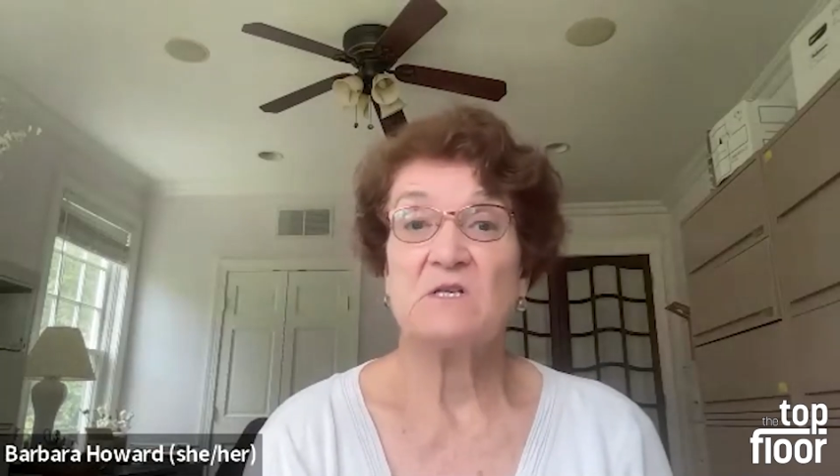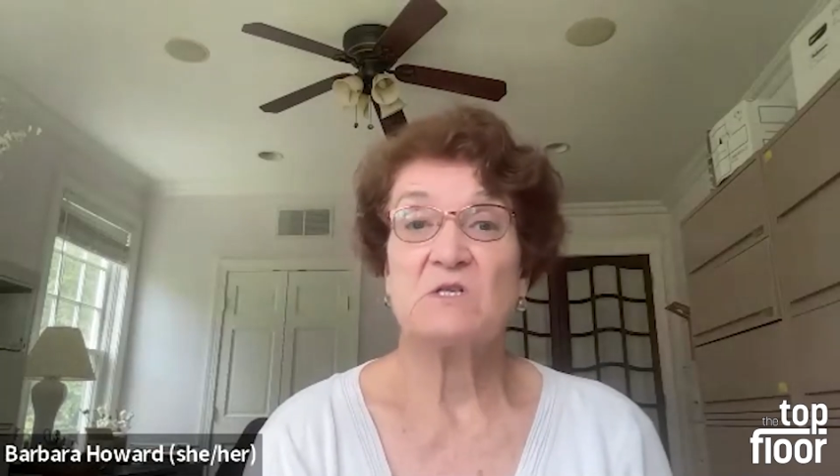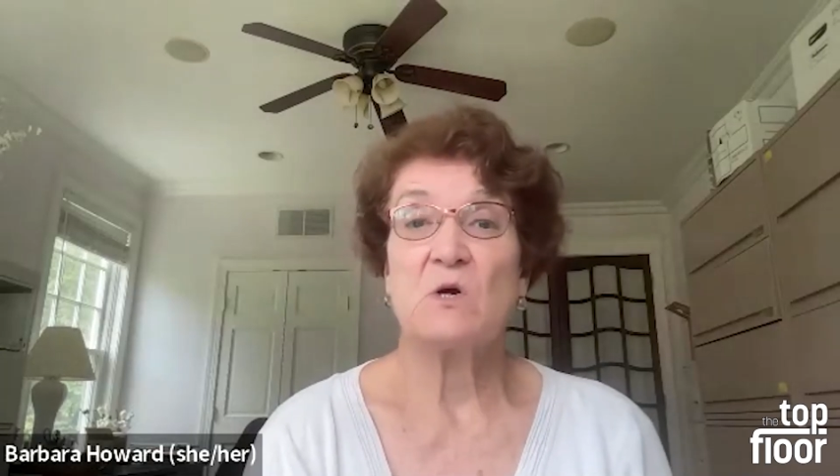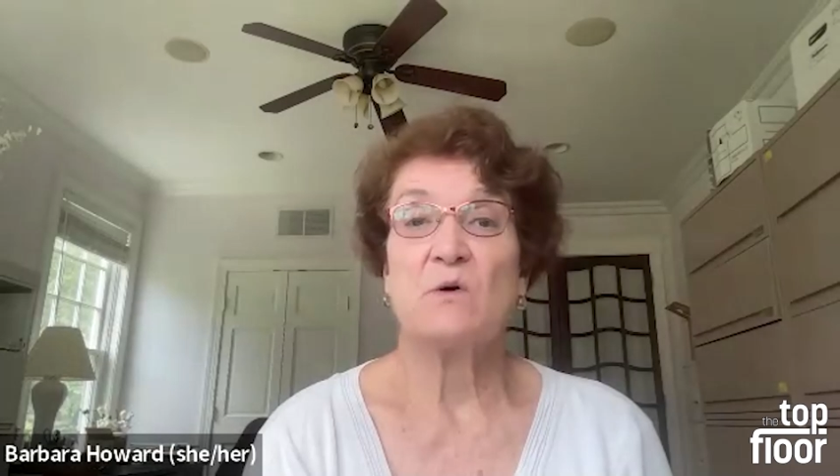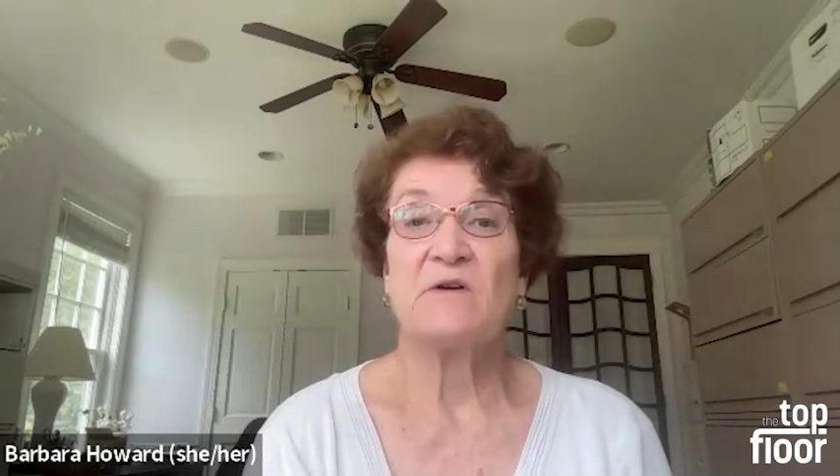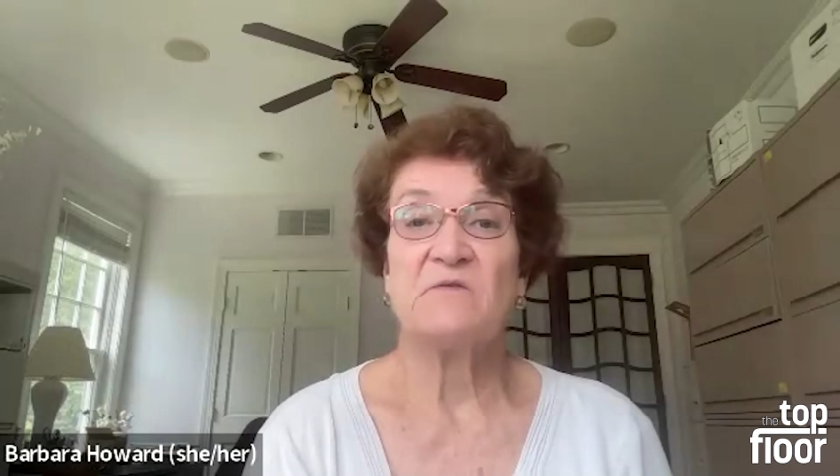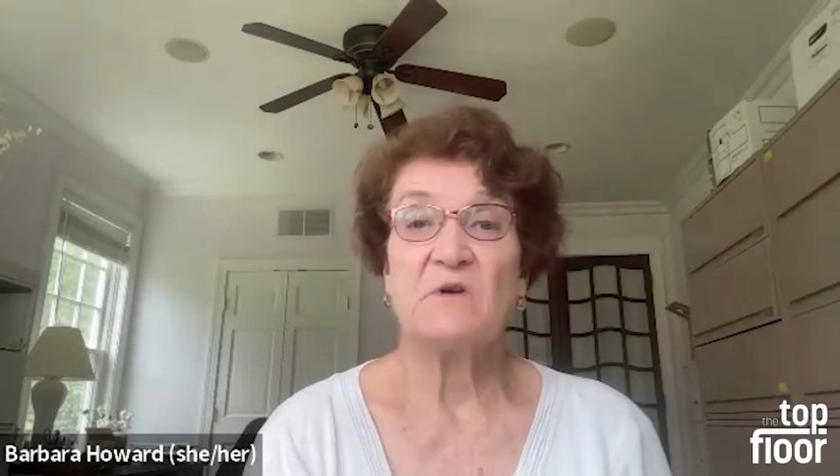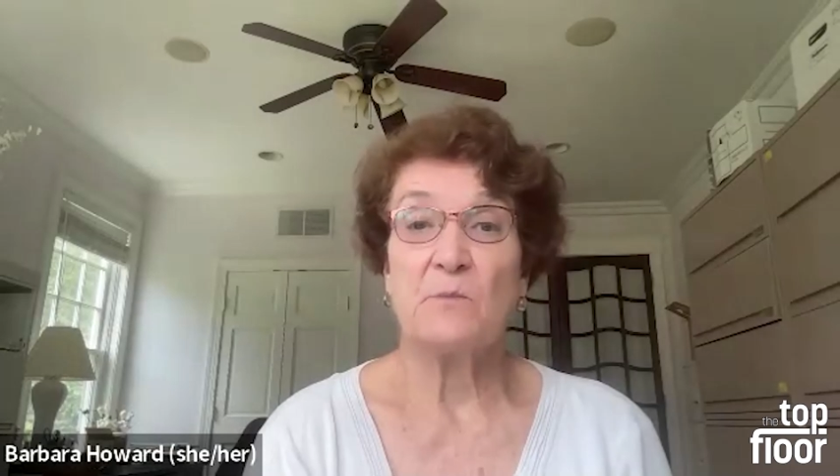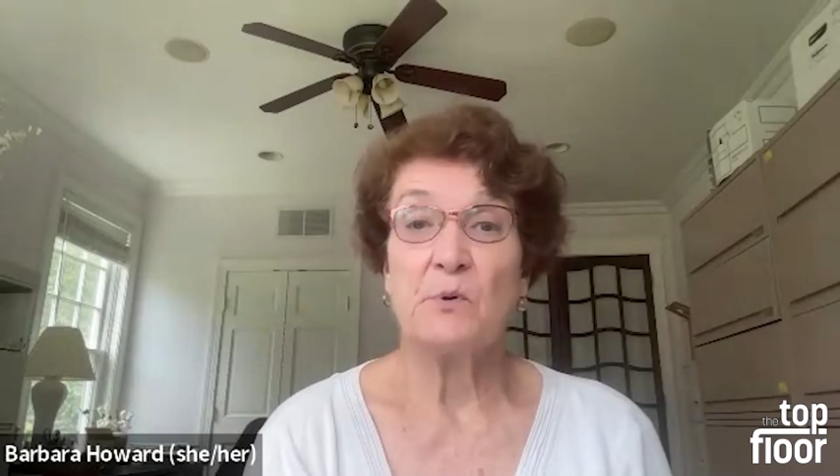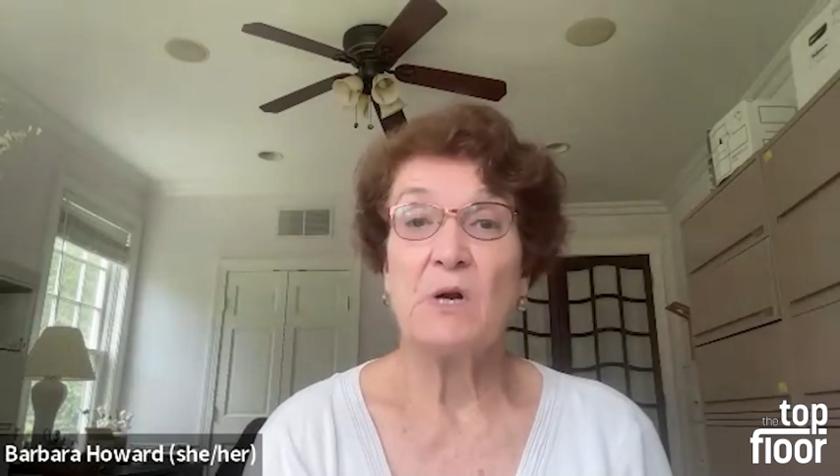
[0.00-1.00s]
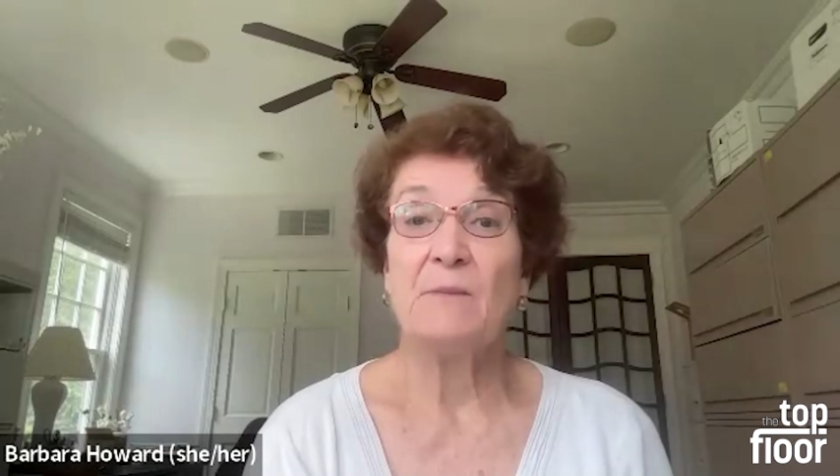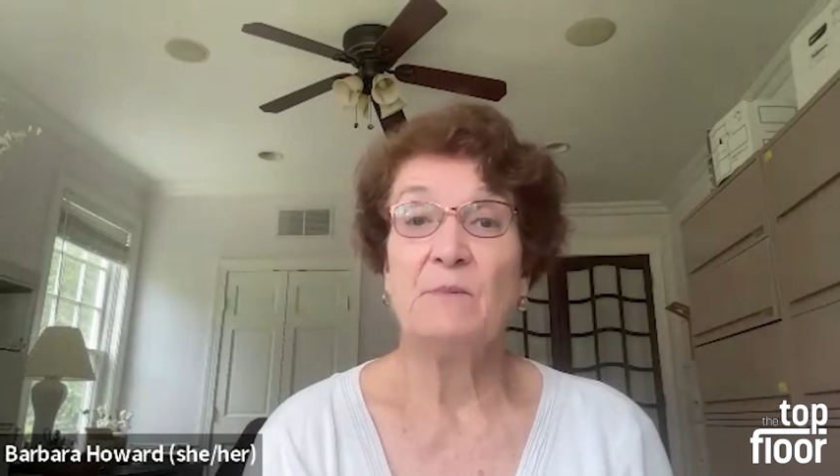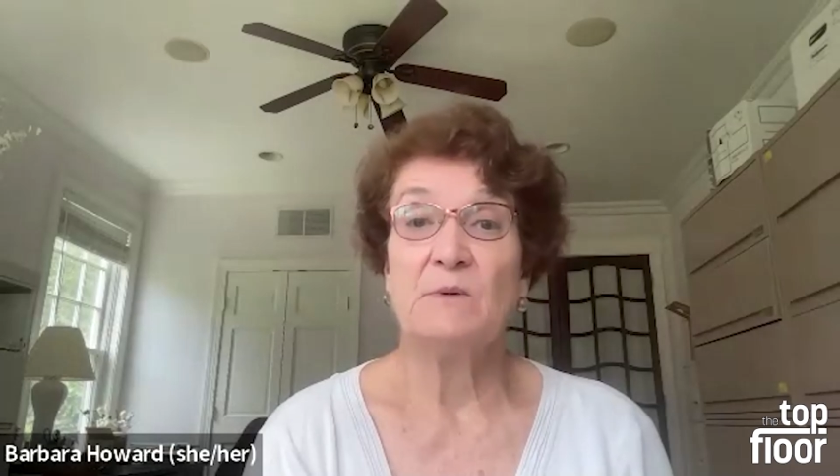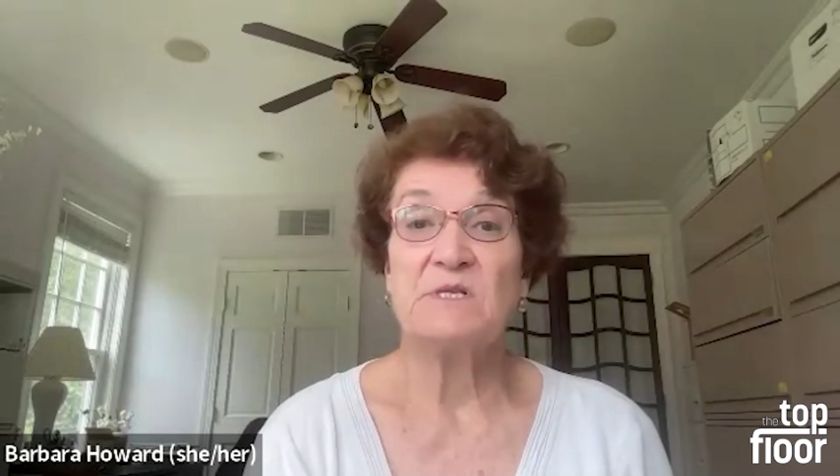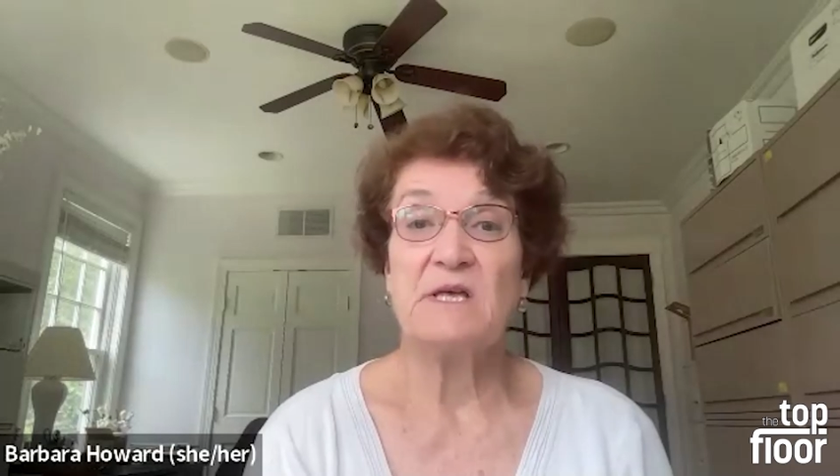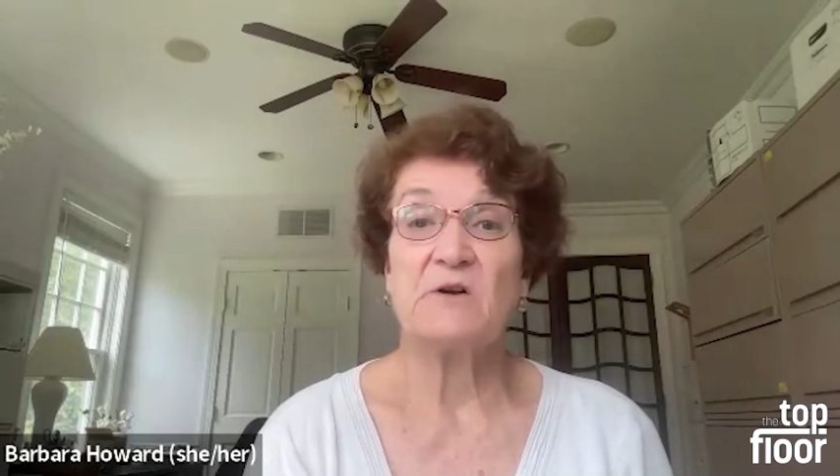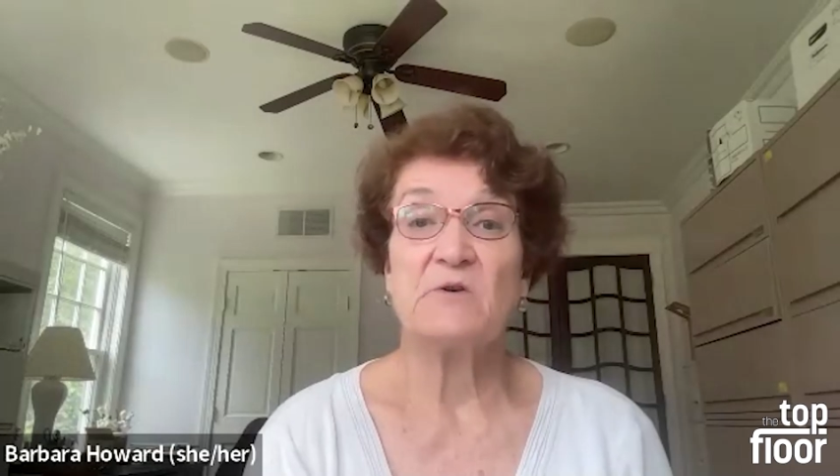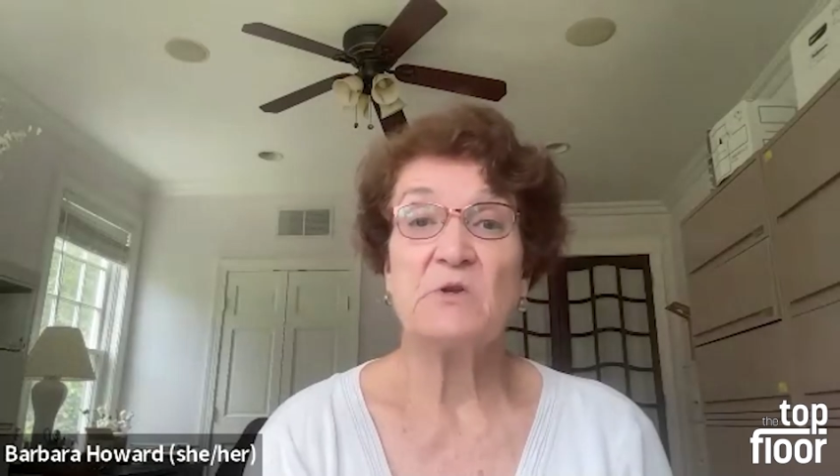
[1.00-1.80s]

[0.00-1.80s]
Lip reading: So if there are problems there,